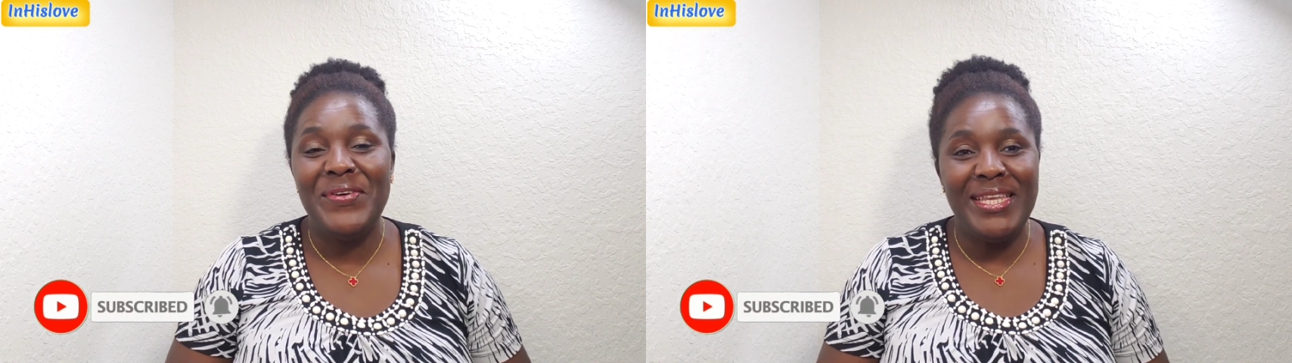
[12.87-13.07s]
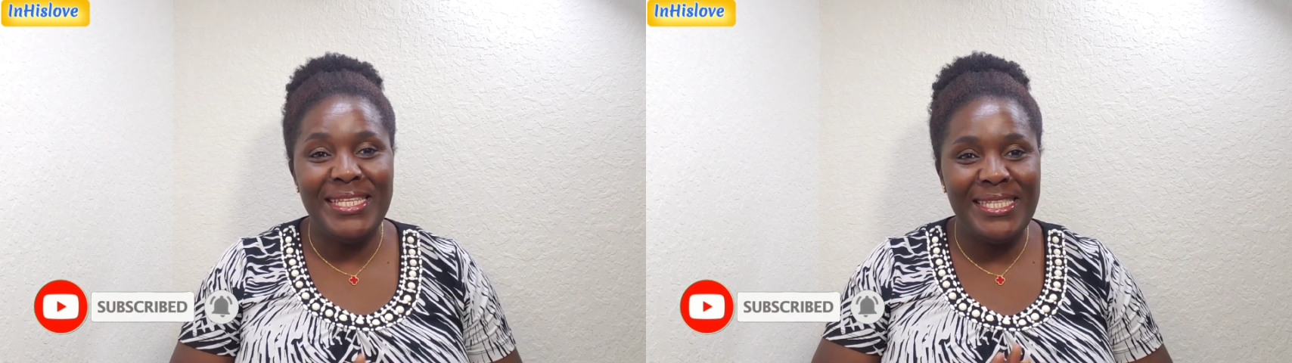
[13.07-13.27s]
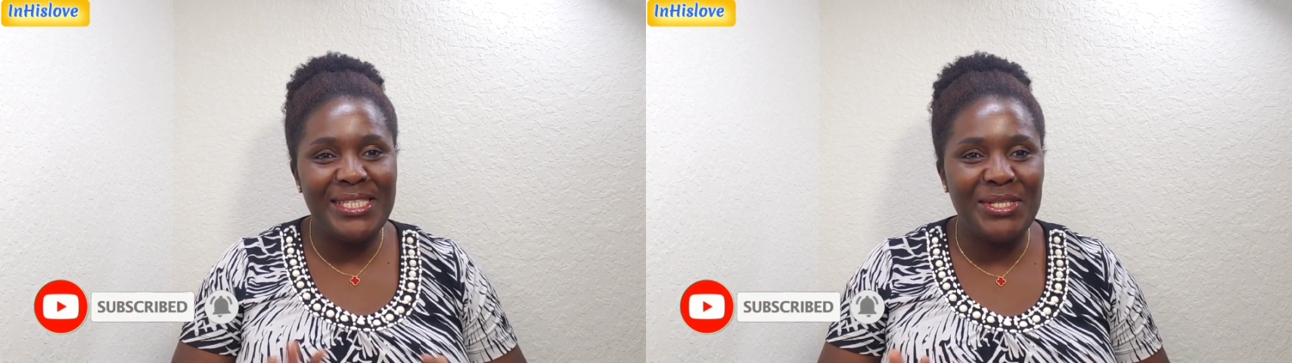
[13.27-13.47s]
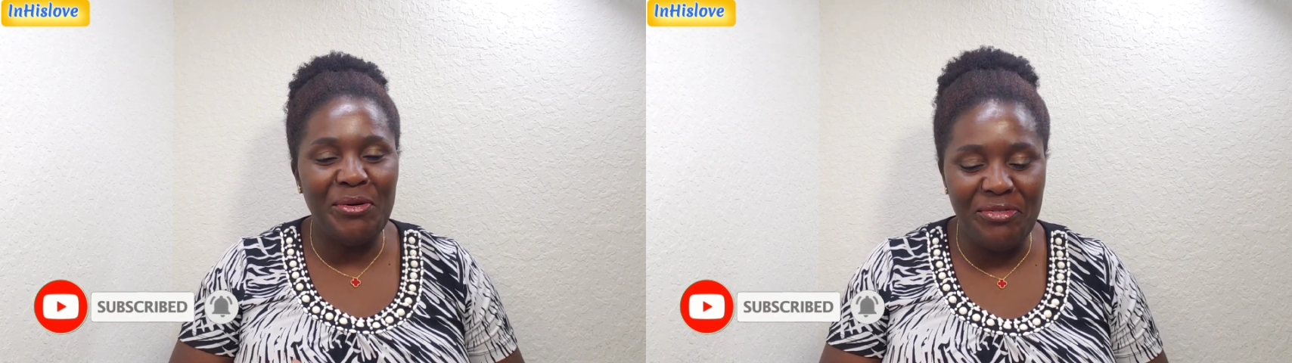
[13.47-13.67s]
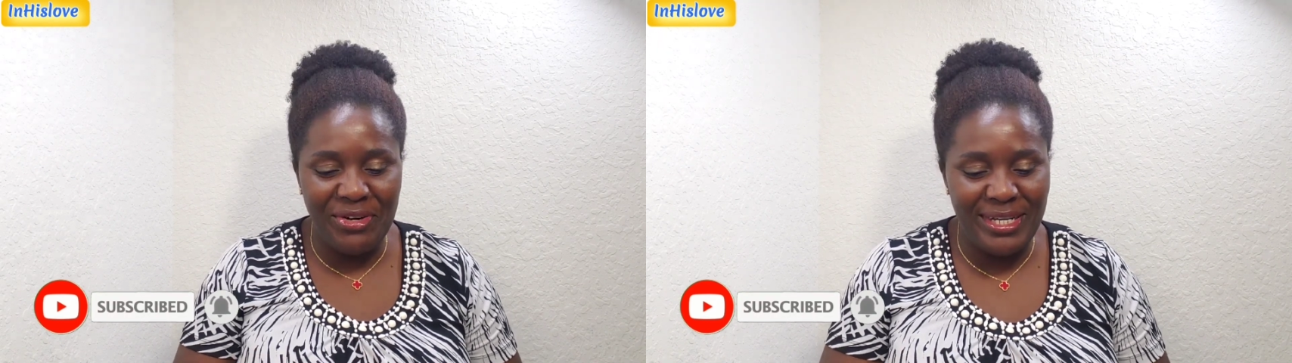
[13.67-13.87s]
this is
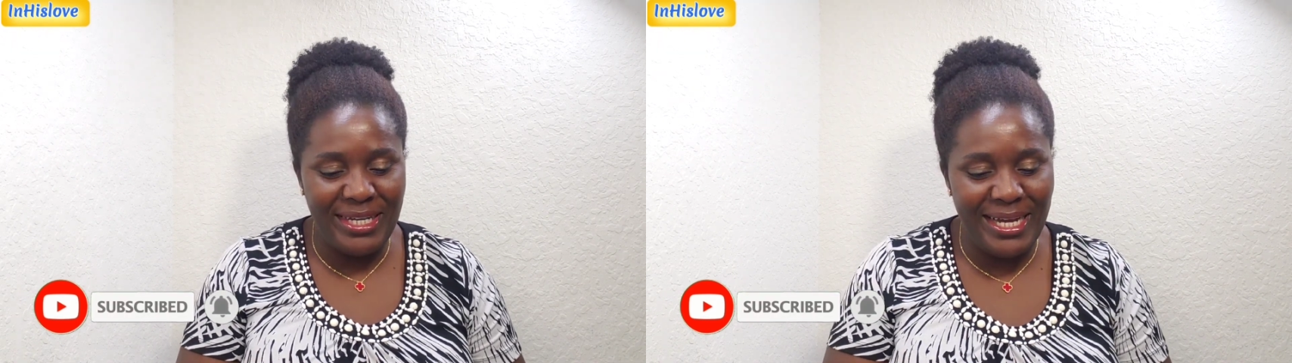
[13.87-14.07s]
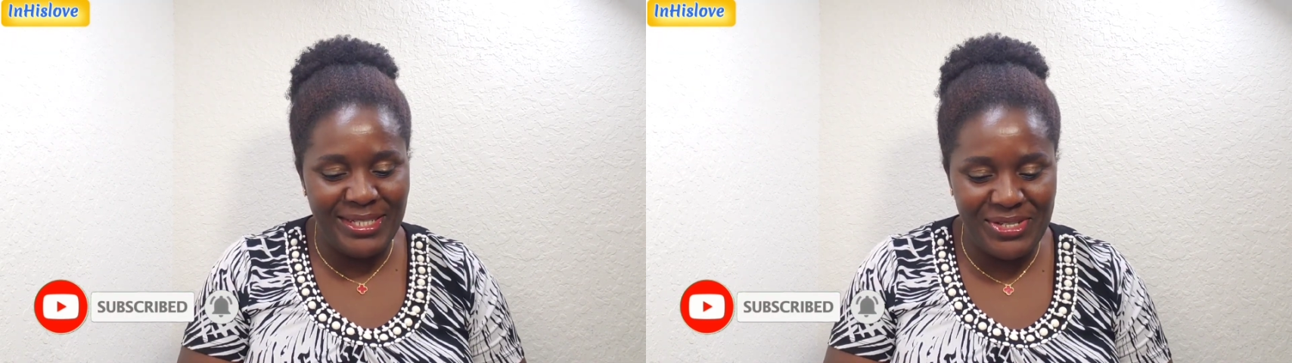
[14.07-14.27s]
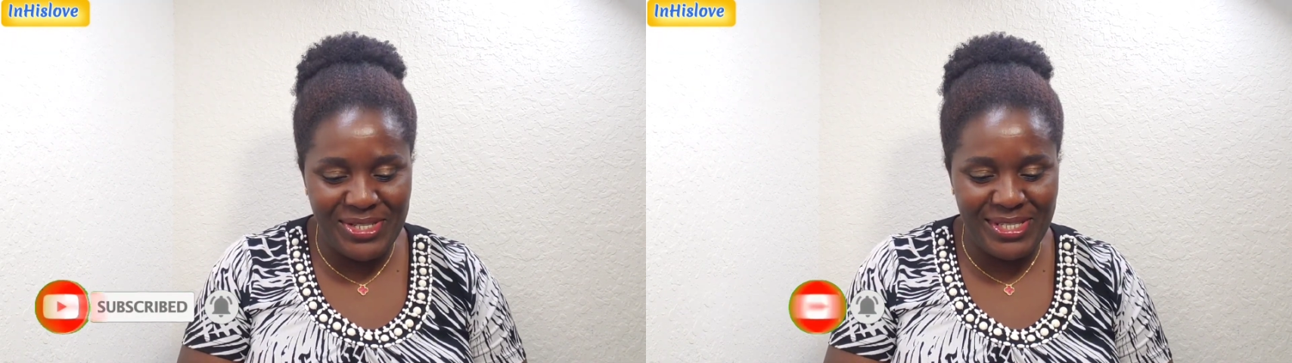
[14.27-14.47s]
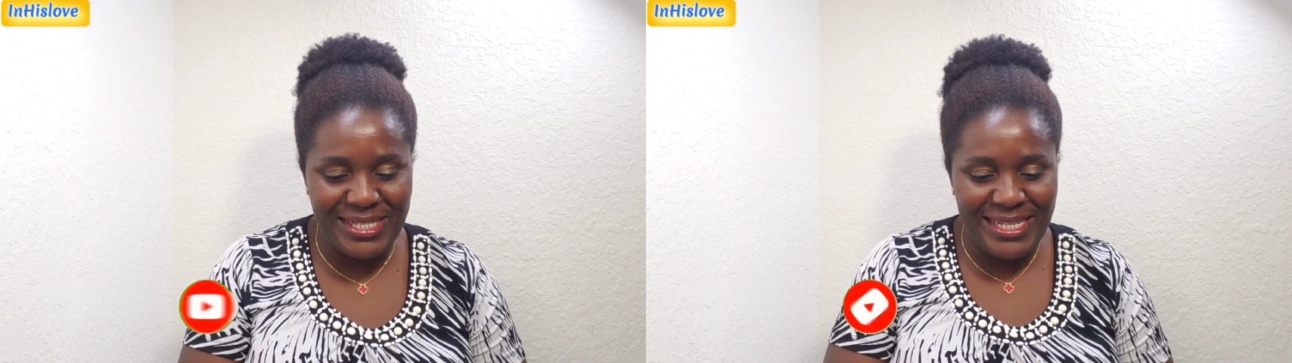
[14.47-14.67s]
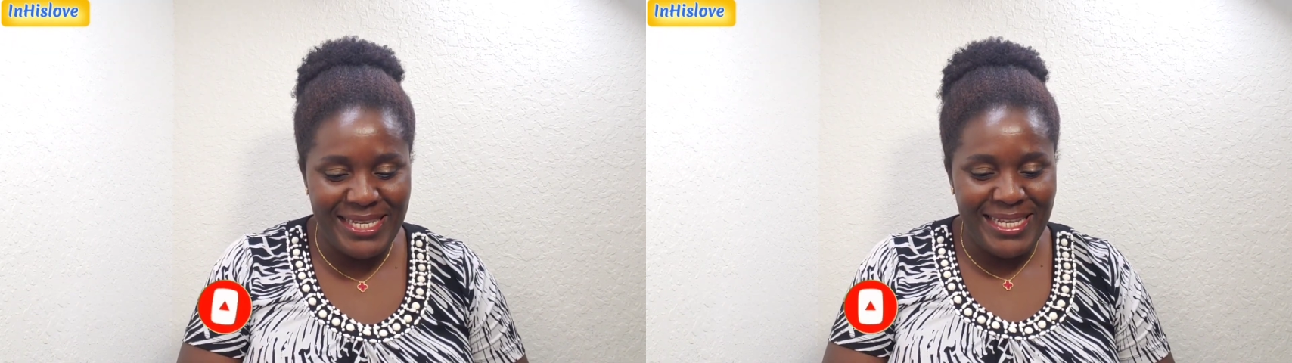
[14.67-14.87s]
so funny. It
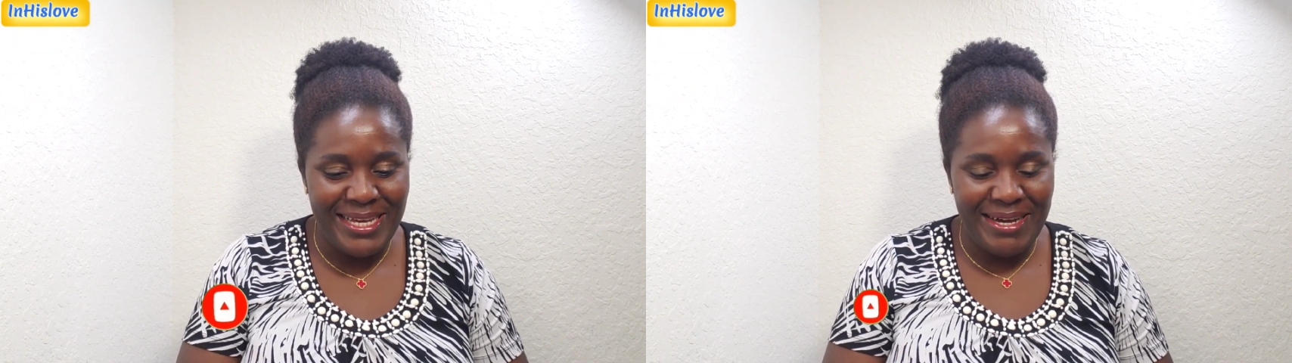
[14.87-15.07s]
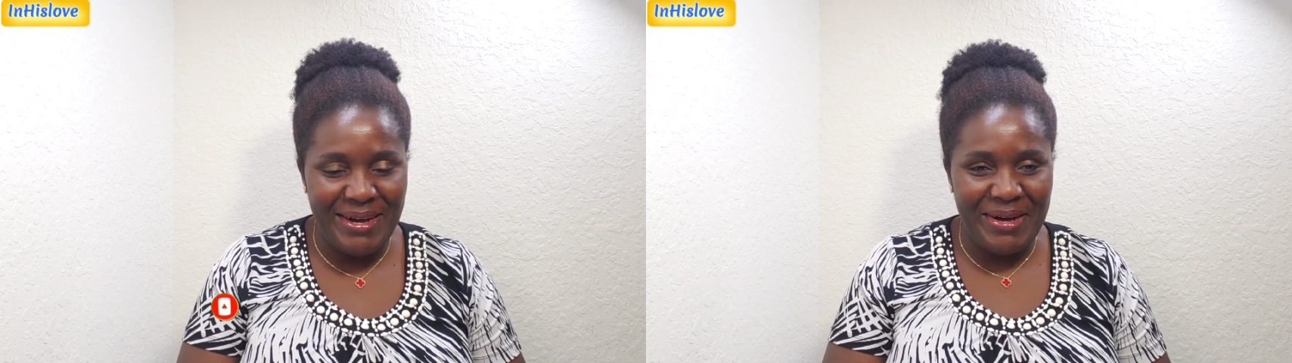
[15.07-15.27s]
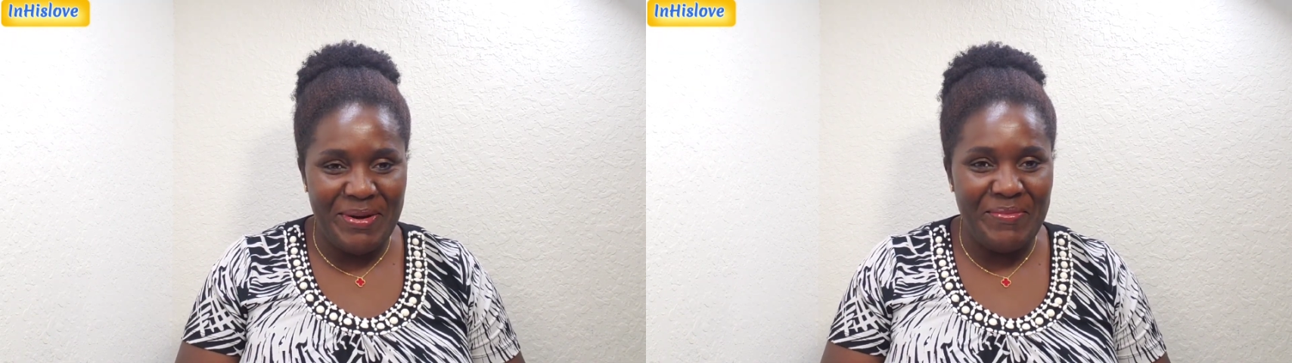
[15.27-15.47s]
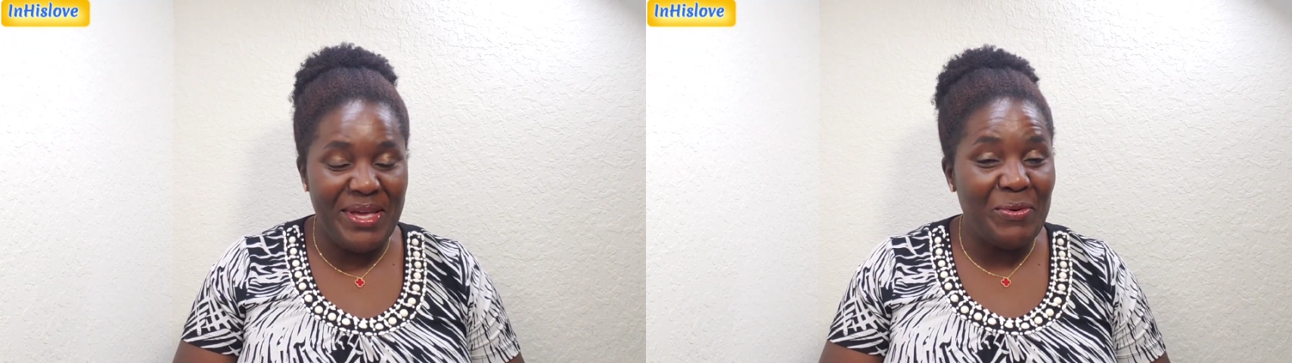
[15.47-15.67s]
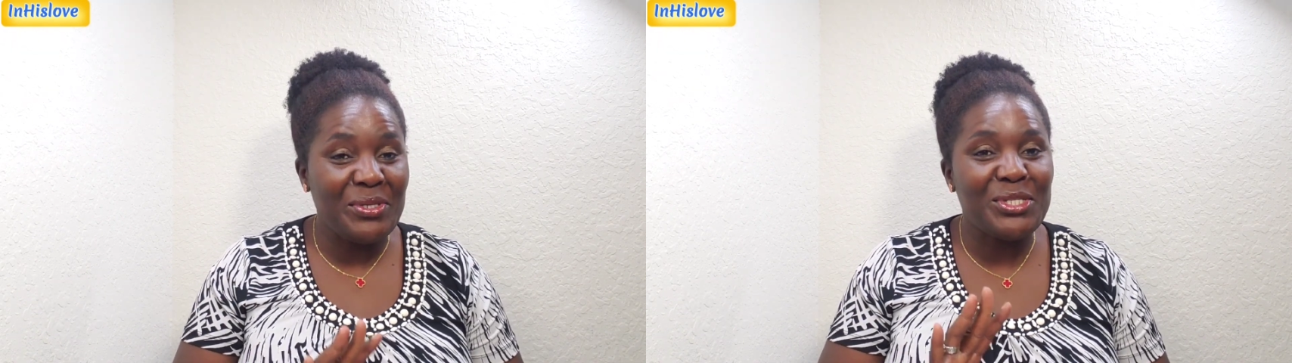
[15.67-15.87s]

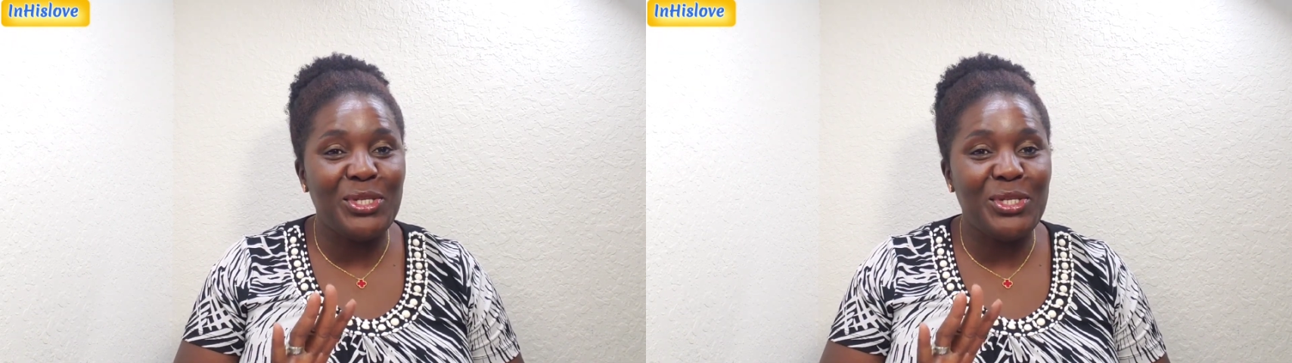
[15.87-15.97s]
was